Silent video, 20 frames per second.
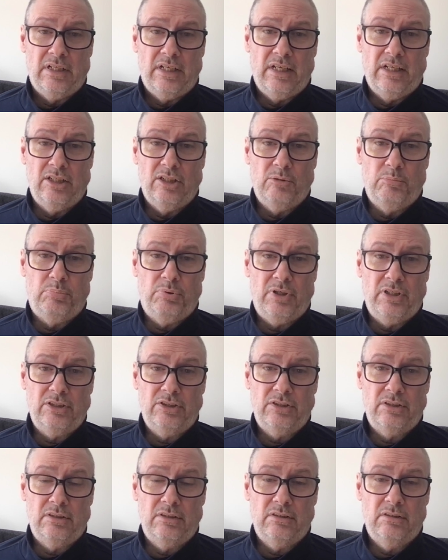and
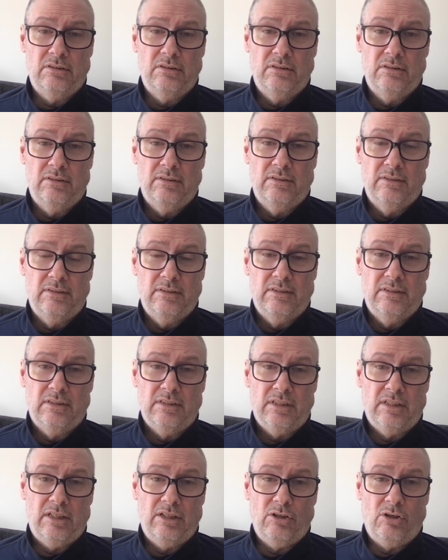depression
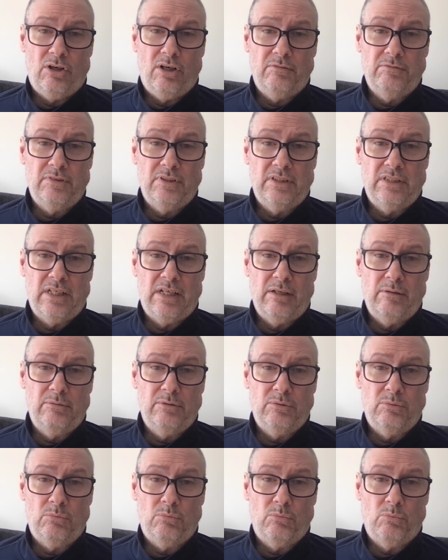can
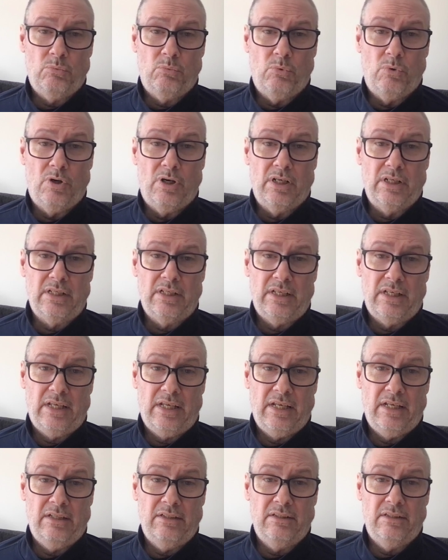oftentimes walk
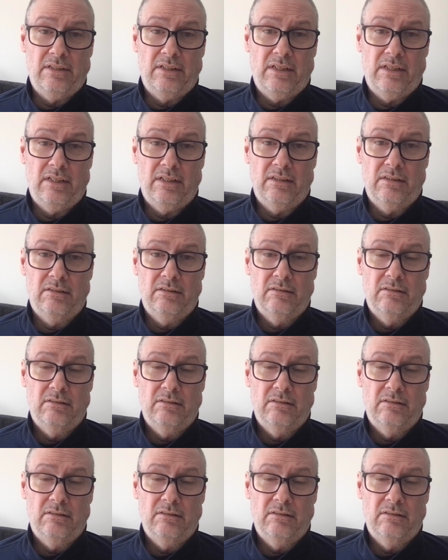hand in hand.